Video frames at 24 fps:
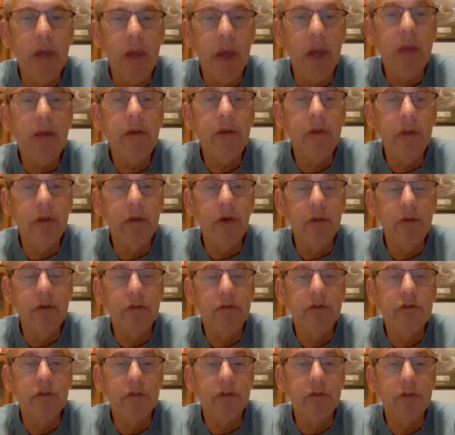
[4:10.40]
And he
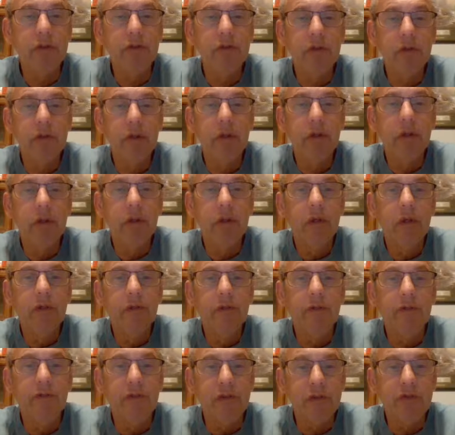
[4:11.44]
understood
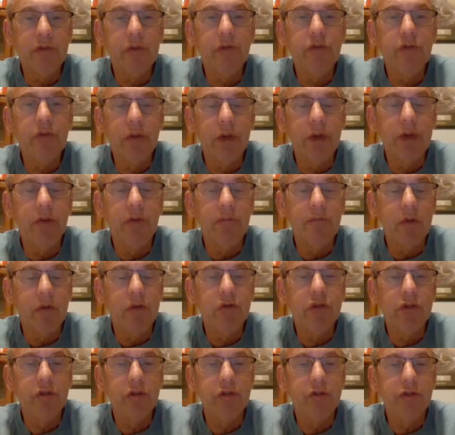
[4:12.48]
physical and
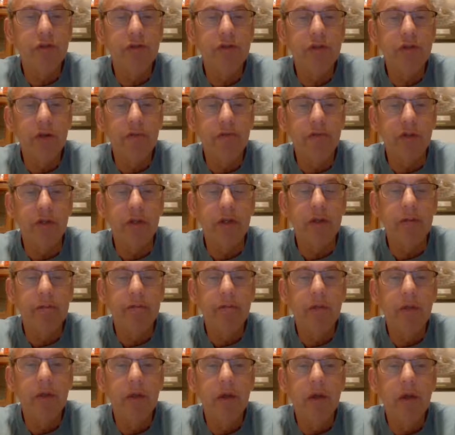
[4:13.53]
emotional suffering.
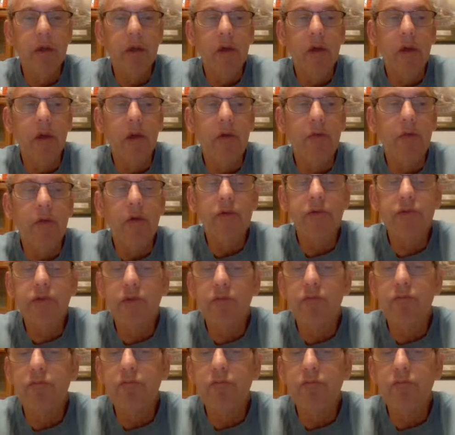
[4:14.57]
And those are